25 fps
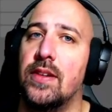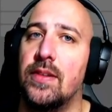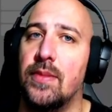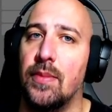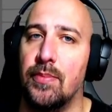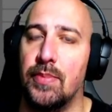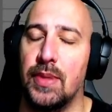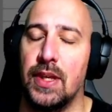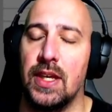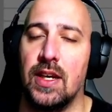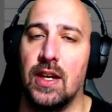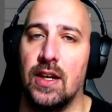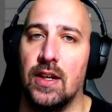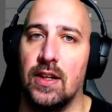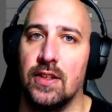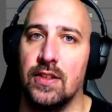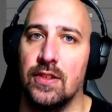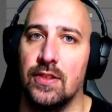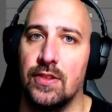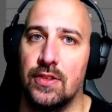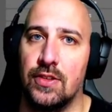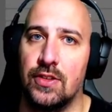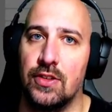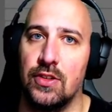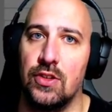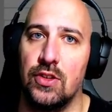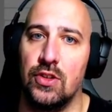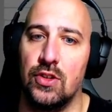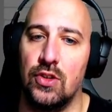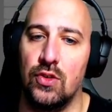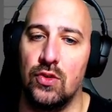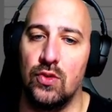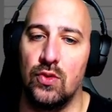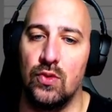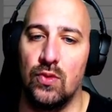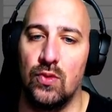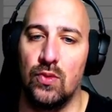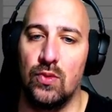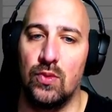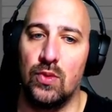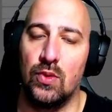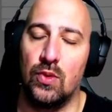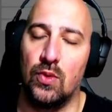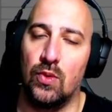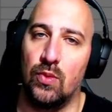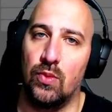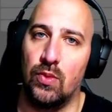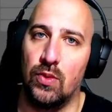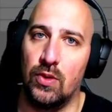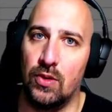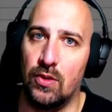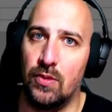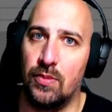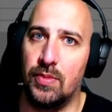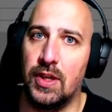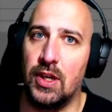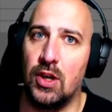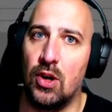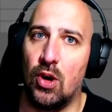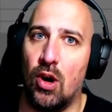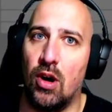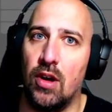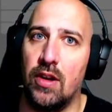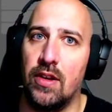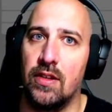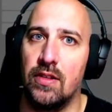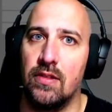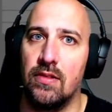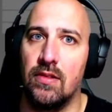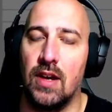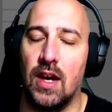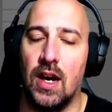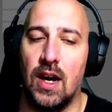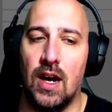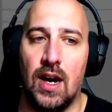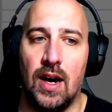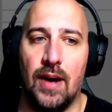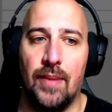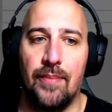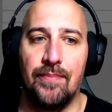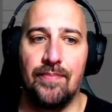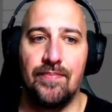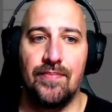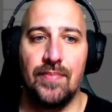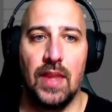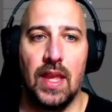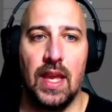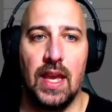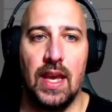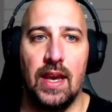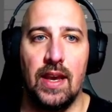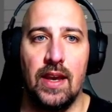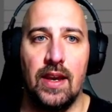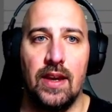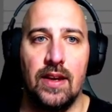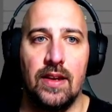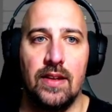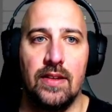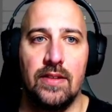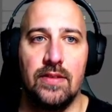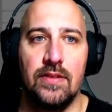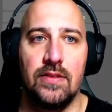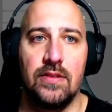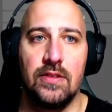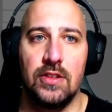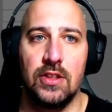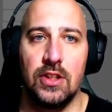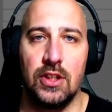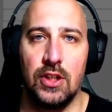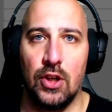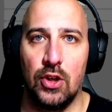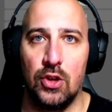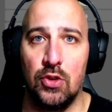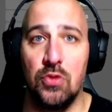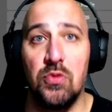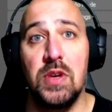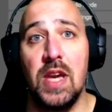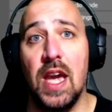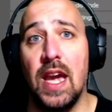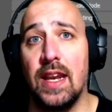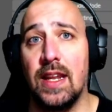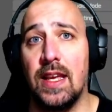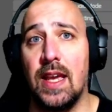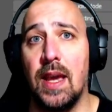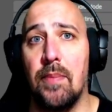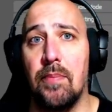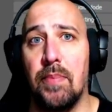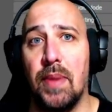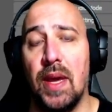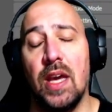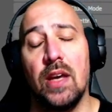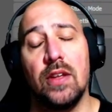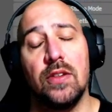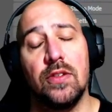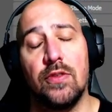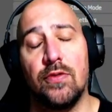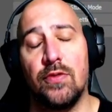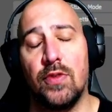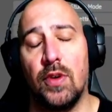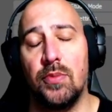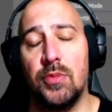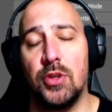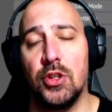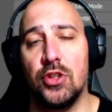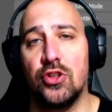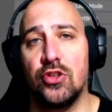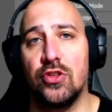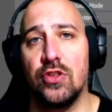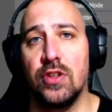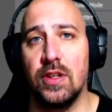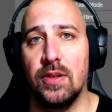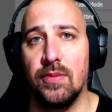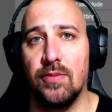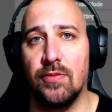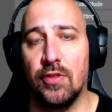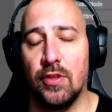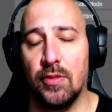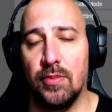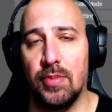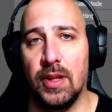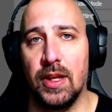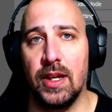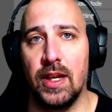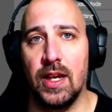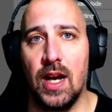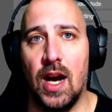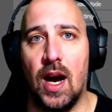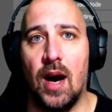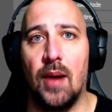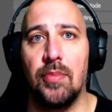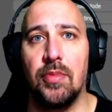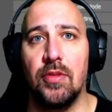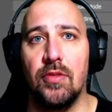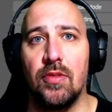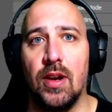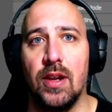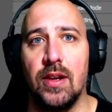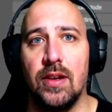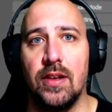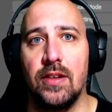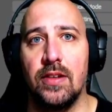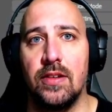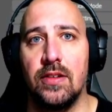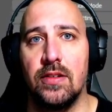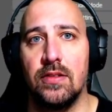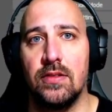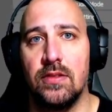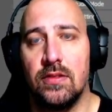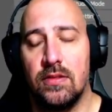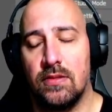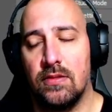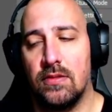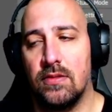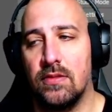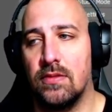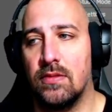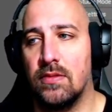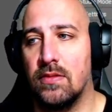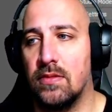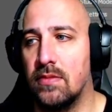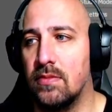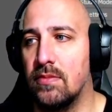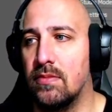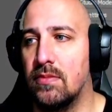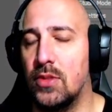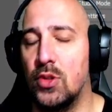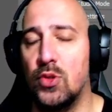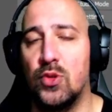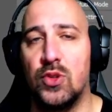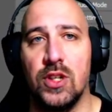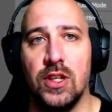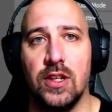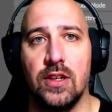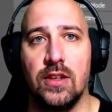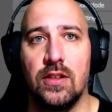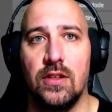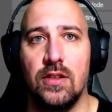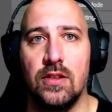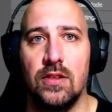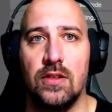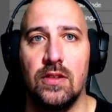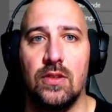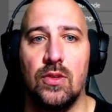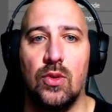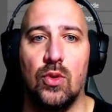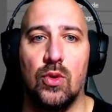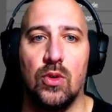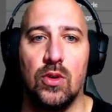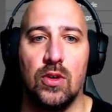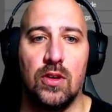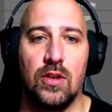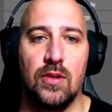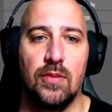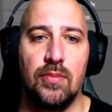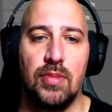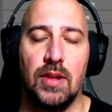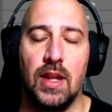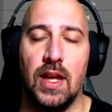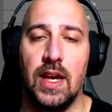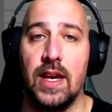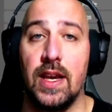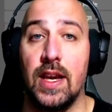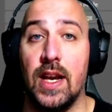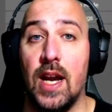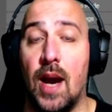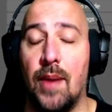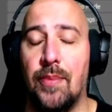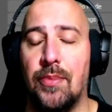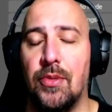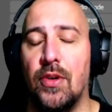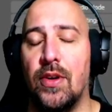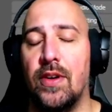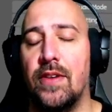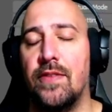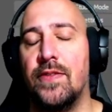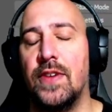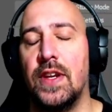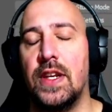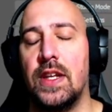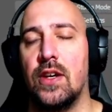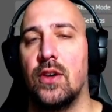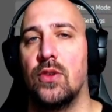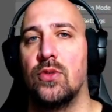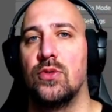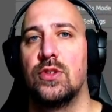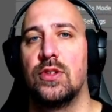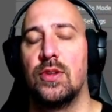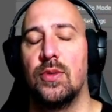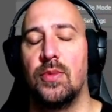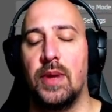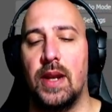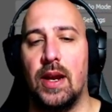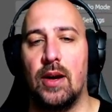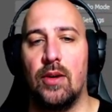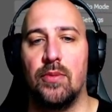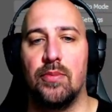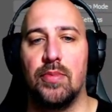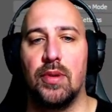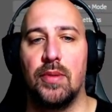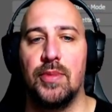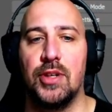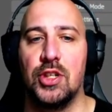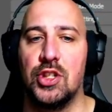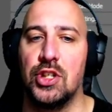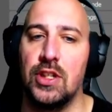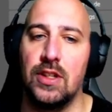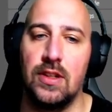because you will be caught. And you can get banned from your stream for playing copyrighted music or playing copyrighted videos without permission.